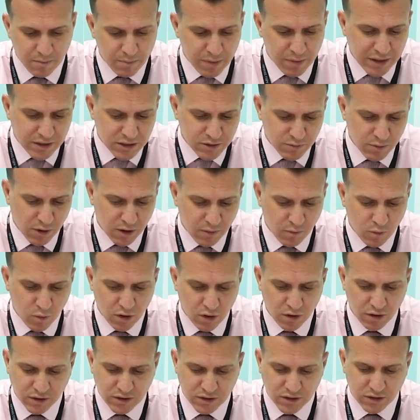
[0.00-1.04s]
Ben's mum
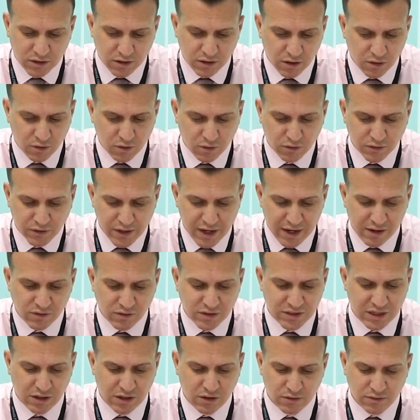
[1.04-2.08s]
worked at the local nail
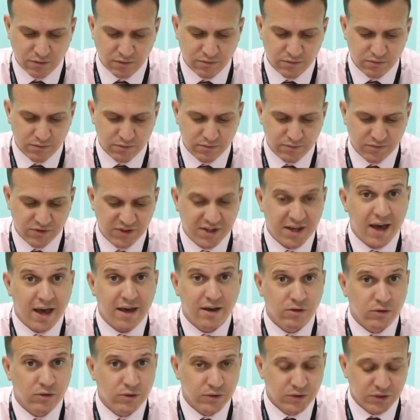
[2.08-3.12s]
salon,
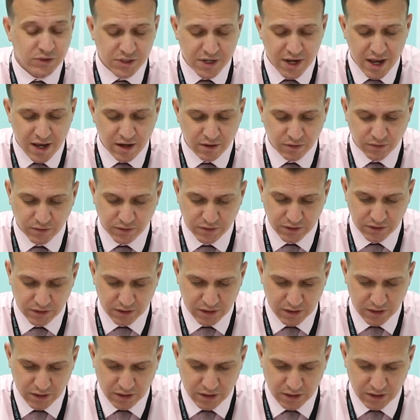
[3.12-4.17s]
Gail's Nails.
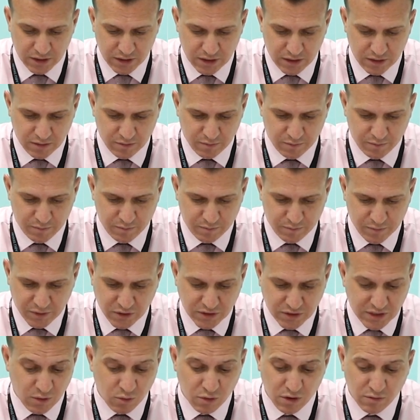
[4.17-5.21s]

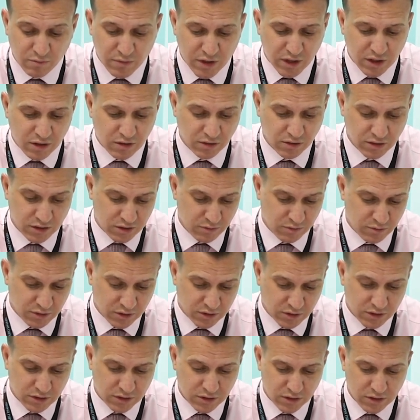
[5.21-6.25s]
Because there weren't many
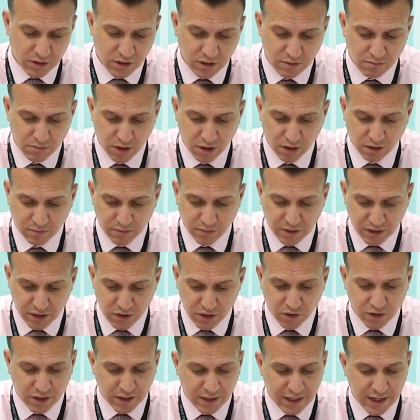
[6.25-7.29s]
customers, Mum and
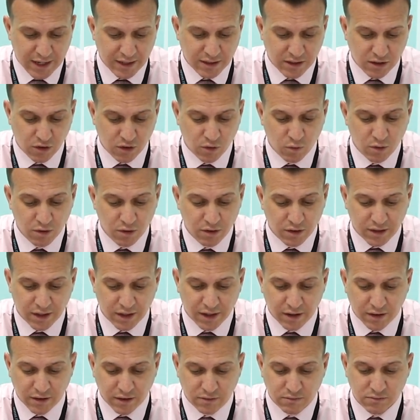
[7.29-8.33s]
the other lady who worked
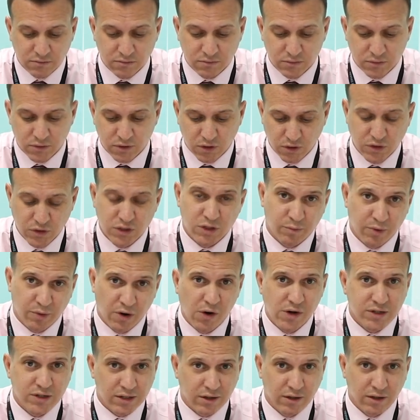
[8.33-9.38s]
there,
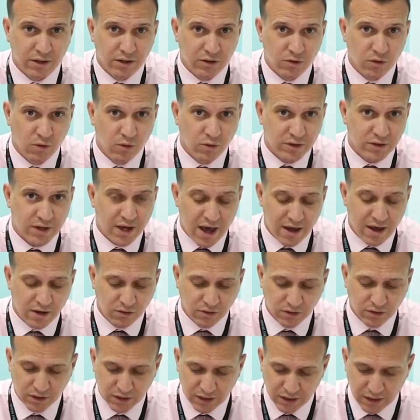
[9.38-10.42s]
unsurprisingly called
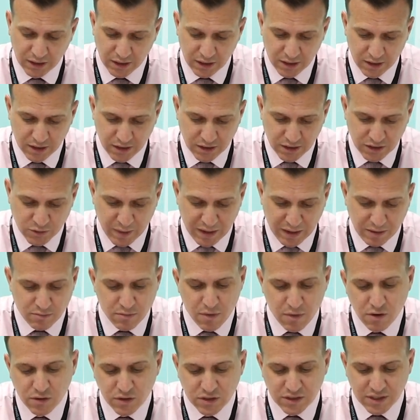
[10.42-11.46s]
Gail, spent
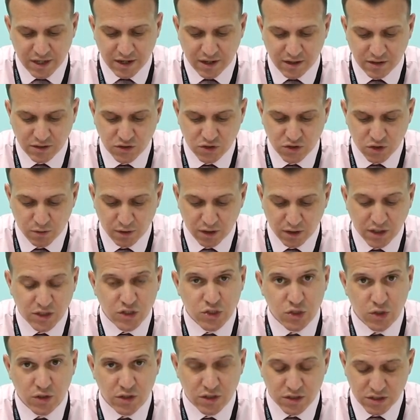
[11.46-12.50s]
most days doing
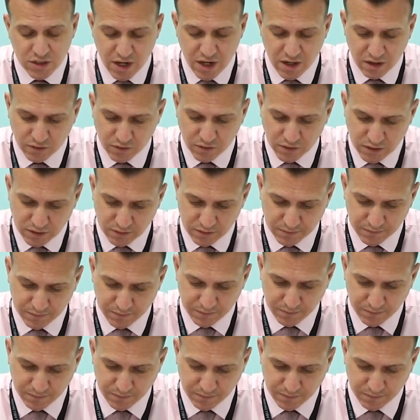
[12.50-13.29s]
each other's nails.